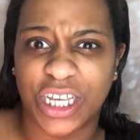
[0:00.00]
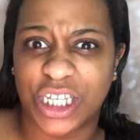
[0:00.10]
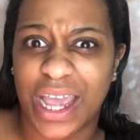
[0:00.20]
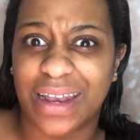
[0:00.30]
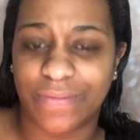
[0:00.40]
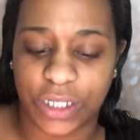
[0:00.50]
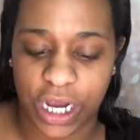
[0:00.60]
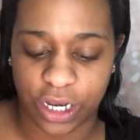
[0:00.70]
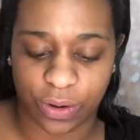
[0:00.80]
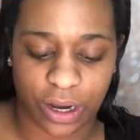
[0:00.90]
like end of
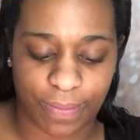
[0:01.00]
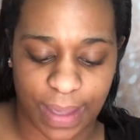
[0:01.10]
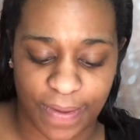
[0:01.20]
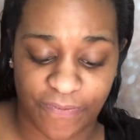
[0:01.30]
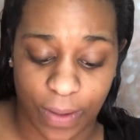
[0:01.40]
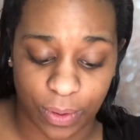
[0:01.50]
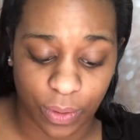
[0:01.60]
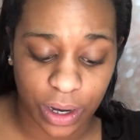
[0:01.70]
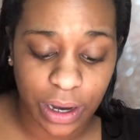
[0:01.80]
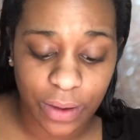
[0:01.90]
January, maybe
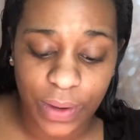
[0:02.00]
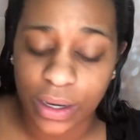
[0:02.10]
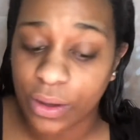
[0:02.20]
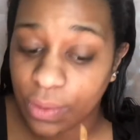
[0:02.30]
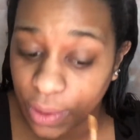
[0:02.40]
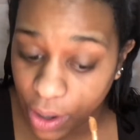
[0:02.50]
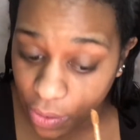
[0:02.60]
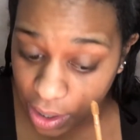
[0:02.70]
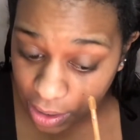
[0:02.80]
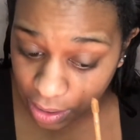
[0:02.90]
February, we knew we were
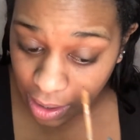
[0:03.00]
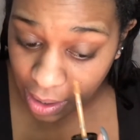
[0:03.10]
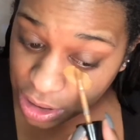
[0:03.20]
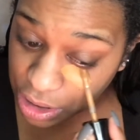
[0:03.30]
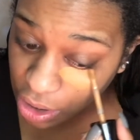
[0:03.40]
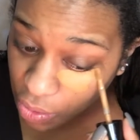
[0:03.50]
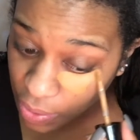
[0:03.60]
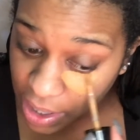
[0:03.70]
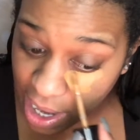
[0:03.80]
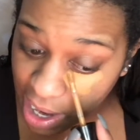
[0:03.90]
going. So
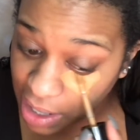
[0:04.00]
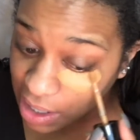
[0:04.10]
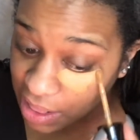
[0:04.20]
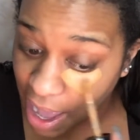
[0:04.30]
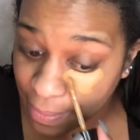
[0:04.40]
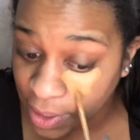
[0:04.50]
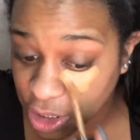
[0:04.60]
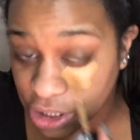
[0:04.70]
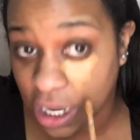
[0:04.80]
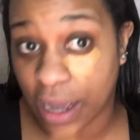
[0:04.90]
we had that
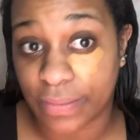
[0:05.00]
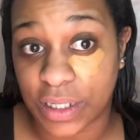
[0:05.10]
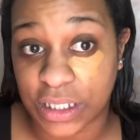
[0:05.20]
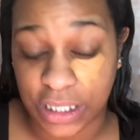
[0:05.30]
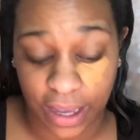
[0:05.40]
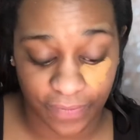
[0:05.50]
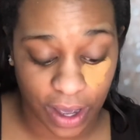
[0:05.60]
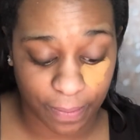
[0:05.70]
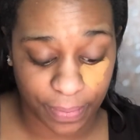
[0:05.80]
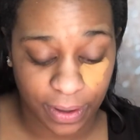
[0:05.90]
much time to save
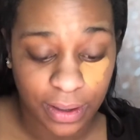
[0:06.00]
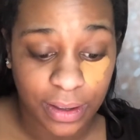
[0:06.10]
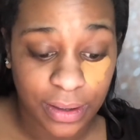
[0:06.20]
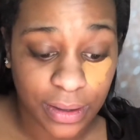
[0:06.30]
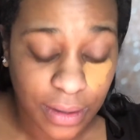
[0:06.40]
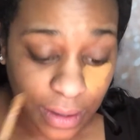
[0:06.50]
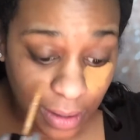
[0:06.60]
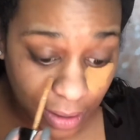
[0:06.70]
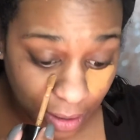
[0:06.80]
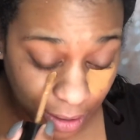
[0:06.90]
up.
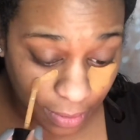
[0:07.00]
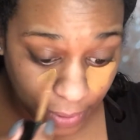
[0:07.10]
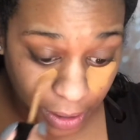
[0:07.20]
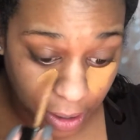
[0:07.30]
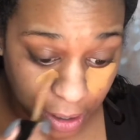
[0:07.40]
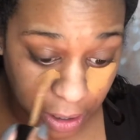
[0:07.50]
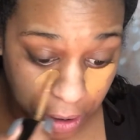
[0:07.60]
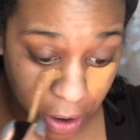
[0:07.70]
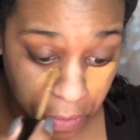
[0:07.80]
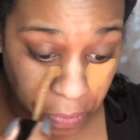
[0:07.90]
Oh my god
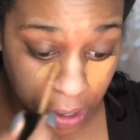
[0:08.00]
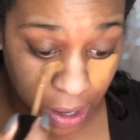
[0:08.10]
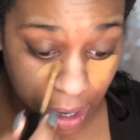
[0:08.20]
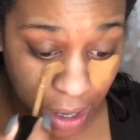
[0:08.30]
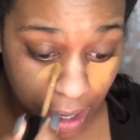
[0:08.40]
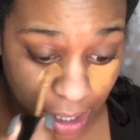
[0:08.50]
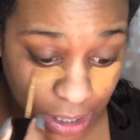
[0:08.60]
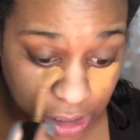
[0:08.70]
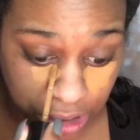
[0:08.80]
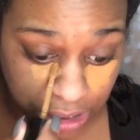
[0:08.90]
we
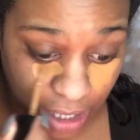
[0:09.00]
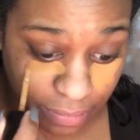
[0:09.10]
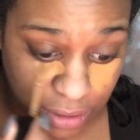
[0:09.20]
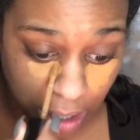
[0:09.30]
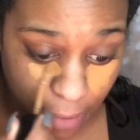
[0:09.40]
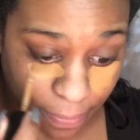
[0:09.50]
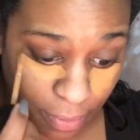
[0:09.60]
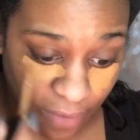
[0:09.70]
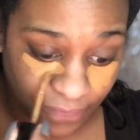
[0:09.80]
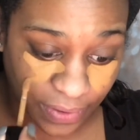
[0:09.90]
each saved up
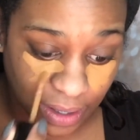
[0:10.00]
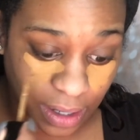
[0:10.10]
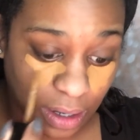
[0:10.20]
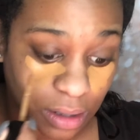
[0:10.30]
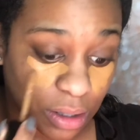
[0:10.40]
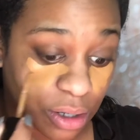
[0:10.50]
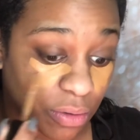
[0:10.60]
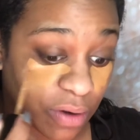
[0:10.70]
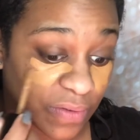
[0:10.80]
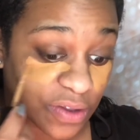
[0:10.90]
roughly like a
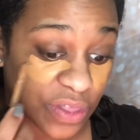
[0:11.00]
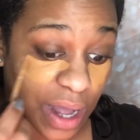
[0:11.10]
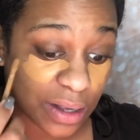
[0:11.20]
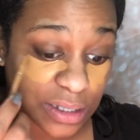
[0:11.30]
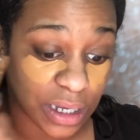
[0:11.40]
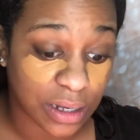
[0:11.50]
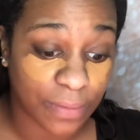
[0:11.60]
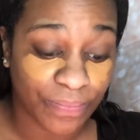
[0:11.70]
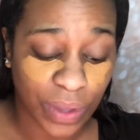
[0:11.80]
little over a thousand